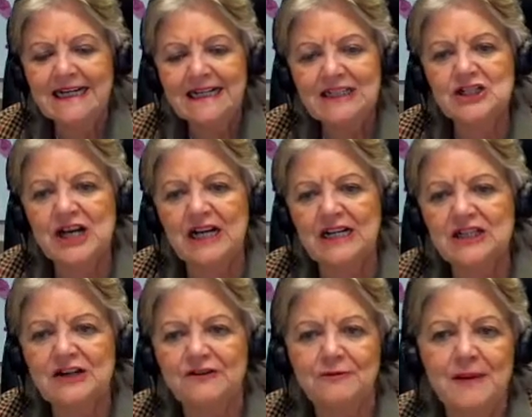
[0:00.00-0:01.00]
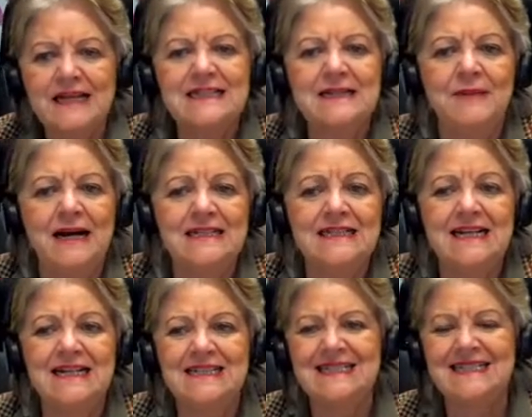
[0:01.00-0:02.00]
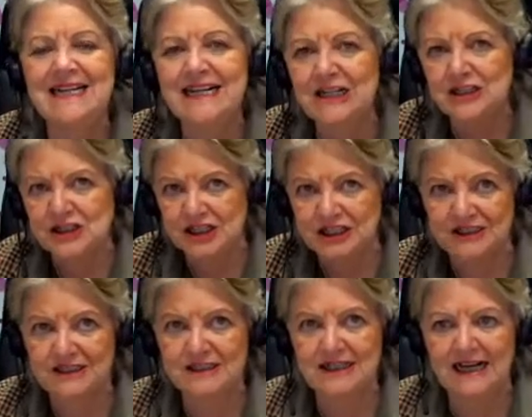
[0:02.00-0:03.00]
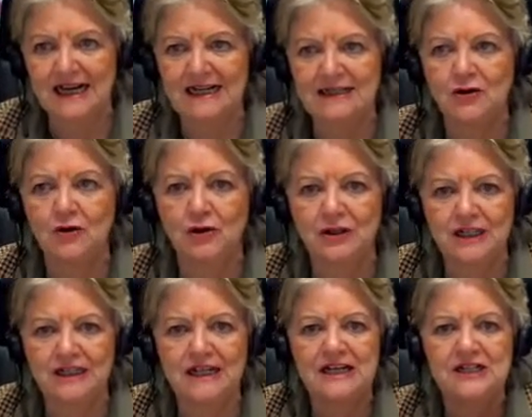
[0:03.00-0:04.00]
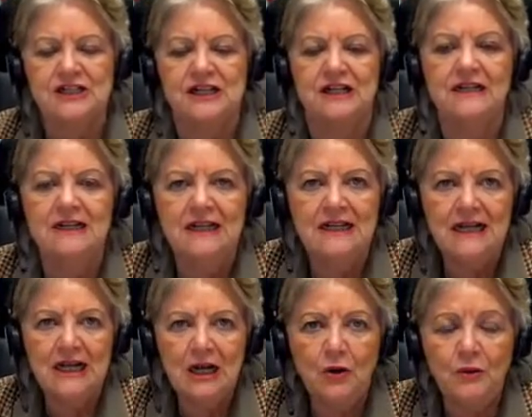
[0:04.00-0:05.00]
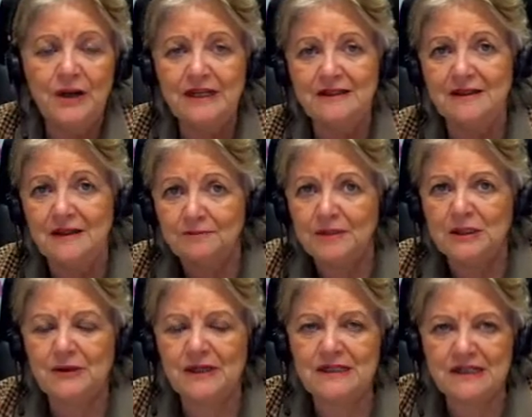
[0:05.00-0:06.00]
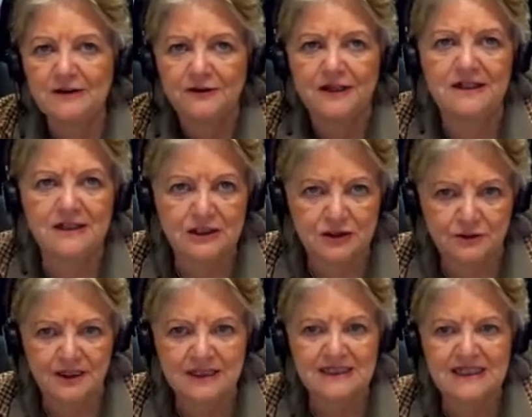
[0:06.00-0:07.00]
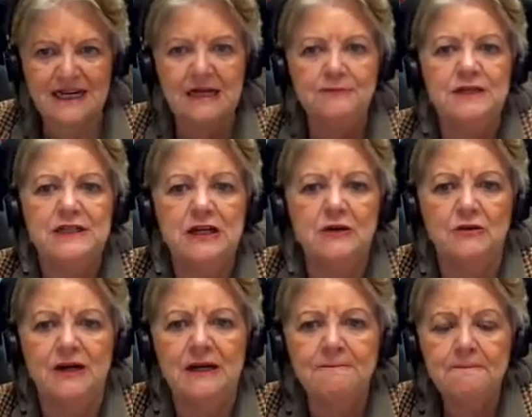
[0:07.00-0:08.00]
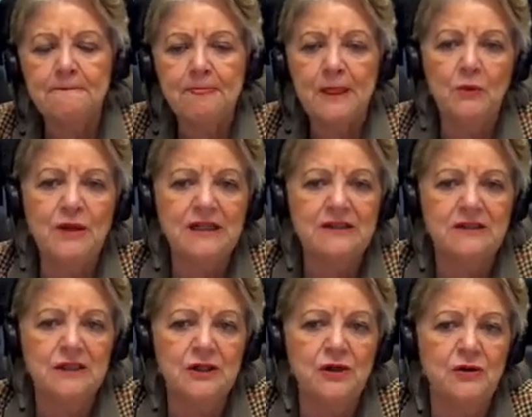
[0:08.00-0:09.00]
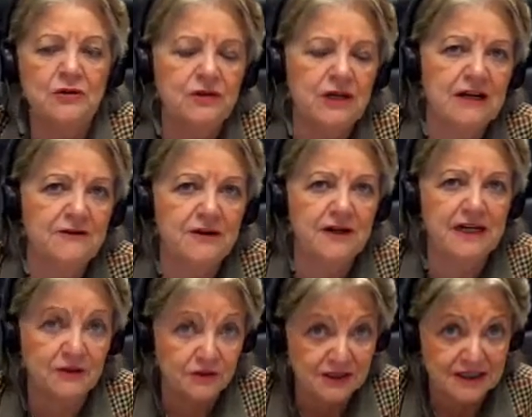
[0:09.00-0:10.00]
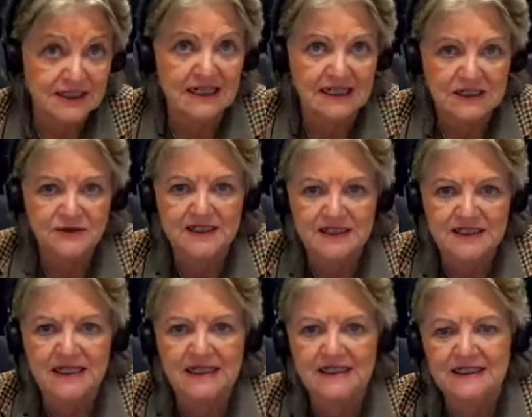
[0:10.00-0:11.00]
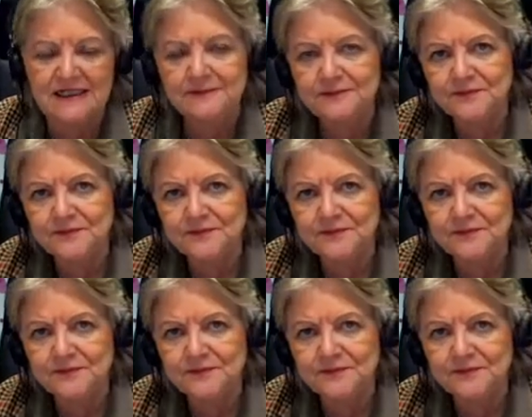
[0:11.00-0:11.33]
The challenge of maximizing synergies and coordination between the different instruments, in particular with the new recovery and resilience facility.